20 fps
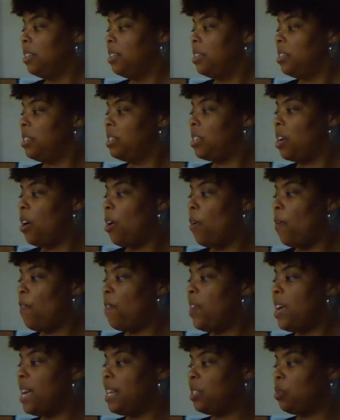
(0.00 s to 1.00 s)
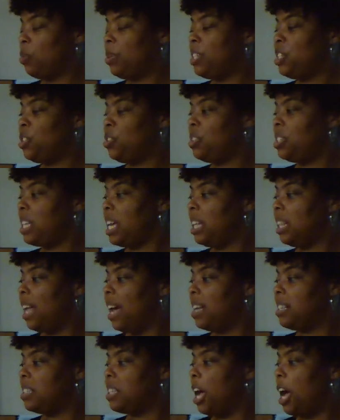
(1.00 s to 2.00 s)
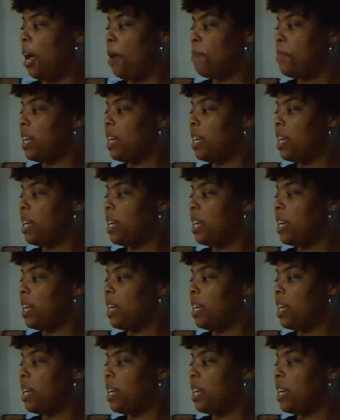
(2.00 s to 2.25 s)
So Vince, what did you say last time?